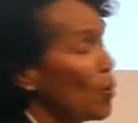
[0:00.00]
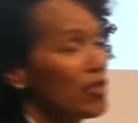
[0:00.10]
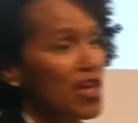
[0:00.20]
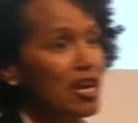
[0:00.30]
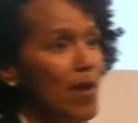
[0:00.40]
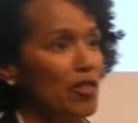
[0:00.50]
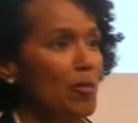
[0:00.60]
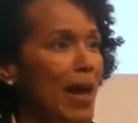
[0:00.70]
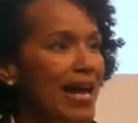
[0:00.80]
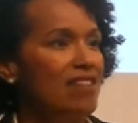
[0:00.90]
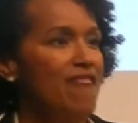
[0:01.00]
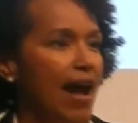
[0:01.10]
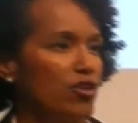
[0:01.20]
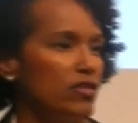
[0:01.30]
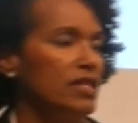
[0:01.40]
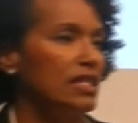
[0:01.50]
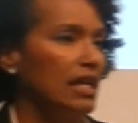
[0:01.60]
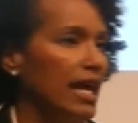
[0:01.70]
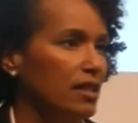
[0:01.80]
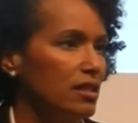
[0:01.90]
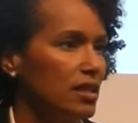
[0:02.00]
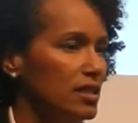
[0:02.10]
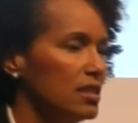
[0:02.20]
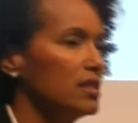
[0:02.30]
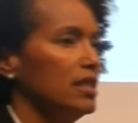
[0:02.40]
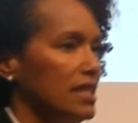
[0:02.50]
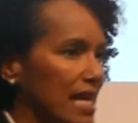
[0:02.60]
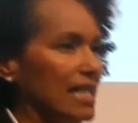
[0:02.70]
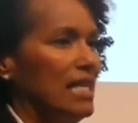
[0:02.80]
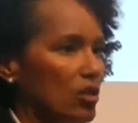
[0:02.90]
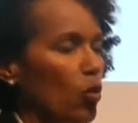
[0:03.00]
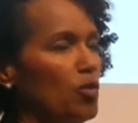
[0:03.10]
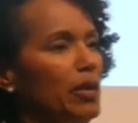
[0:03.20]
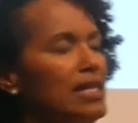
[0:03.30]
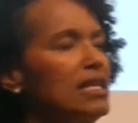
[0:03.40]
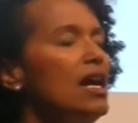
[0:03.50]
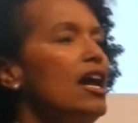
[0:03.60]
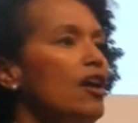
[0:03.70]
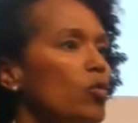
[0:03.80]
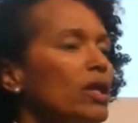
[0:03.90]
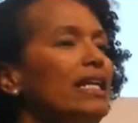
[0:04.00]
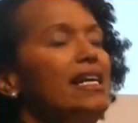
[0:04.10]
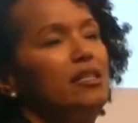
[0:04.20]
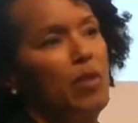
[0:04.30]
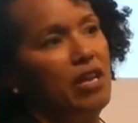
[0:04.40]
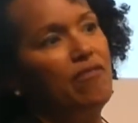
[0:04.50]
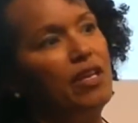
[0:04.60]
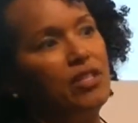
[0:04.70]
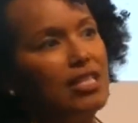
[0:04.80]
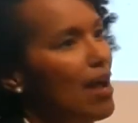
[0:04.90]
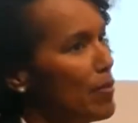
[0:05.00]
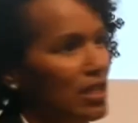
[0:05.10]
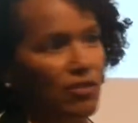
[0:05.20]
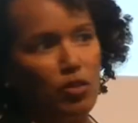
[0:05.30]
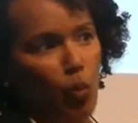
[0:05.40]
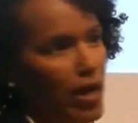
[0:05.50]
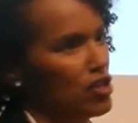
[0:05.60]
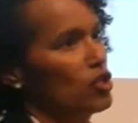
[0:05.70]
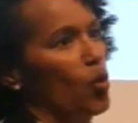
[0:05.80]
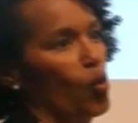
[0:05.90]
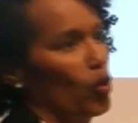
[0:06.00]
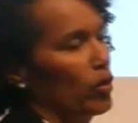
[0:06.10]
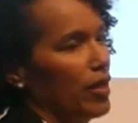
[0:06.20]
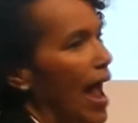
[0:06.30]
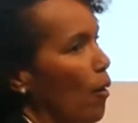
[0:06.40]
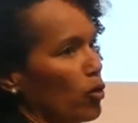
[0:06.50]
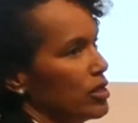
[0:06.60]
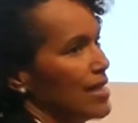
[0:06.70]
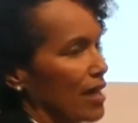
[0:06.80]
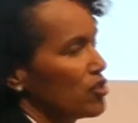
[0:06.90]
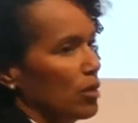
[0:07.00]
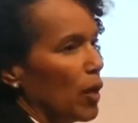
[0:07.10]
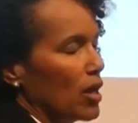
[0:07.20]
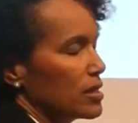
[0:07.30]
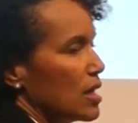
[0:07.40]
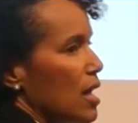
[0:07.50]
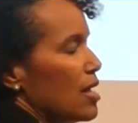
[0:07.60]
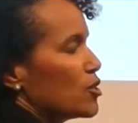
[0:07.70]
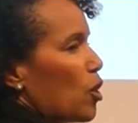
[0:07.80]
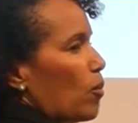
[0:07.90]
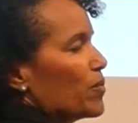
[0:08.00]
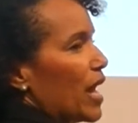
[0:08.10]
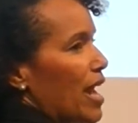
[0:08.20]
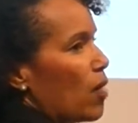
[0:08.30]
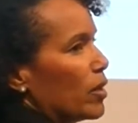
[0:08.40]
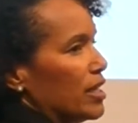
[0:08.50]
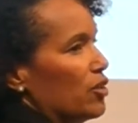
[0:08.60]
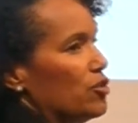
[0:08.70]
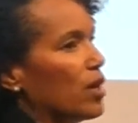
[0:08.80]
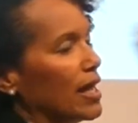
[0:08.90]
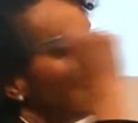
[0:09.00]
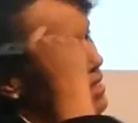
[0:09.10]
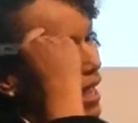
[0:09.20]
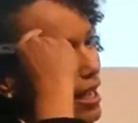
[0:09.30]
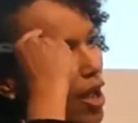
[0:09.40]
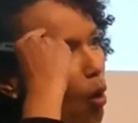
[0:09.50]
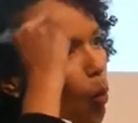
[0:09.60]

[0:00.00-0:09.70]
we think about the main factors of discontent in the workplace, it really is benefits. It's not benefits, wages, or hours. It's actually the boss. So I want to hear you guys say,